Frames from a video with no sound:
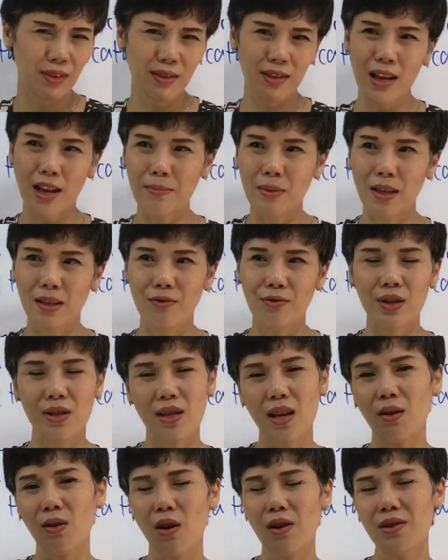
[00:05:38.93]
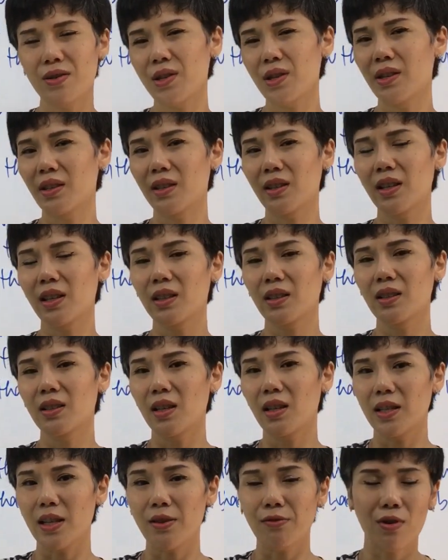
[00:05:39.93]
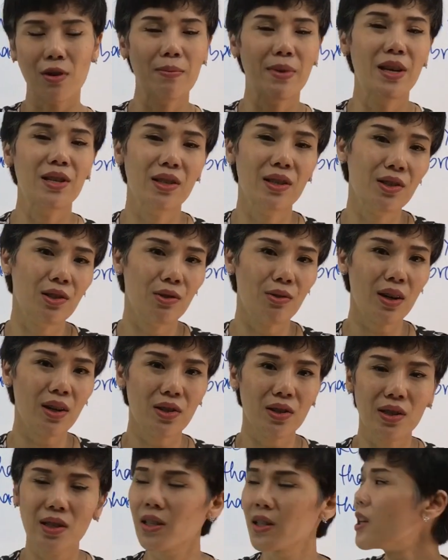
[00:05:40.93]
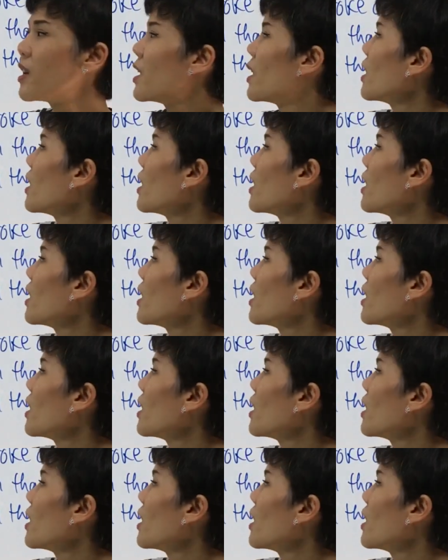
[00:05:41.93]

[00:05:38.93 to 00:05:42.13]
without considering the information structure,